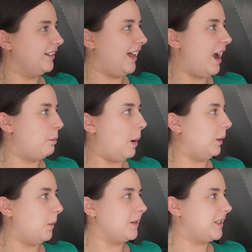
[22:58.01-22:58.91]
Like,
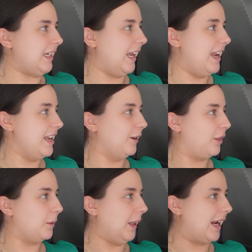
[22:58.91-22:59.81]
probably once a year, you go
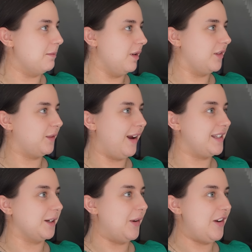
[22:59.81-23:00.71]
through like a month's
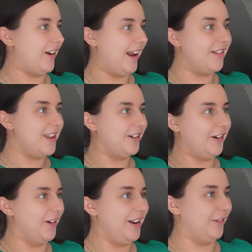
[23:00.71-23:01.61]
phase of going on it, and then you don't
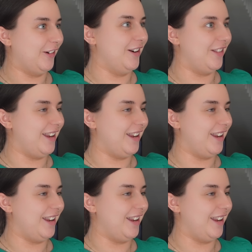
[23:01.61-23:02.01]
go on it for another